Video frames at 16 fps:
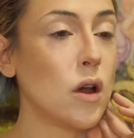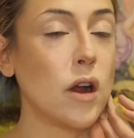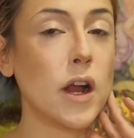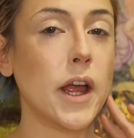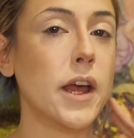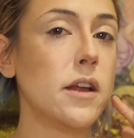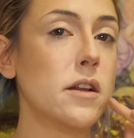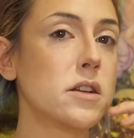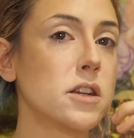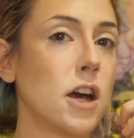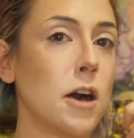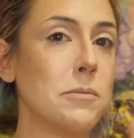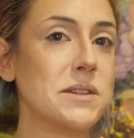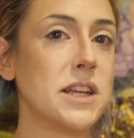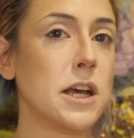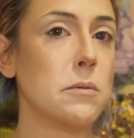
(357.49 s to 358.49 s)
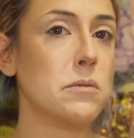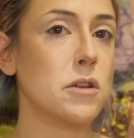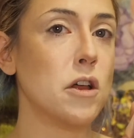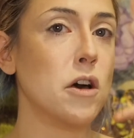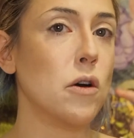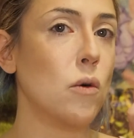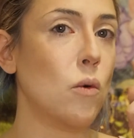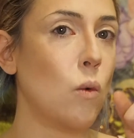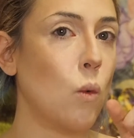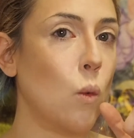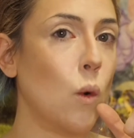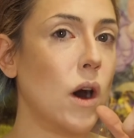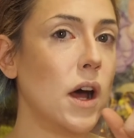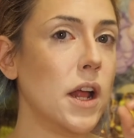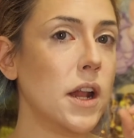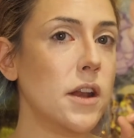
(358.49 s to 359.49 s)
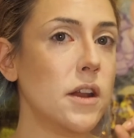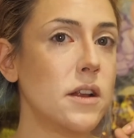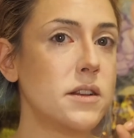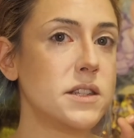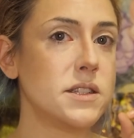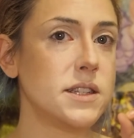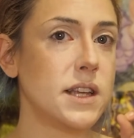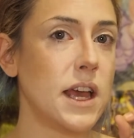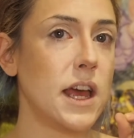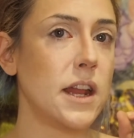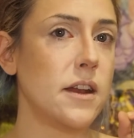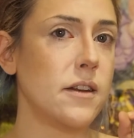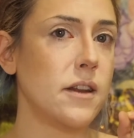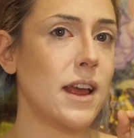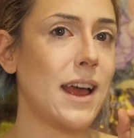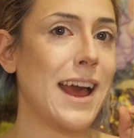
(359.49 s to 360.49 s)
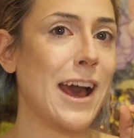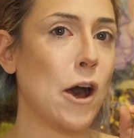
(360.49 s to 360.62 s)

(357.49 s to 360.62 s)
Alright, comment down below 1 to 10.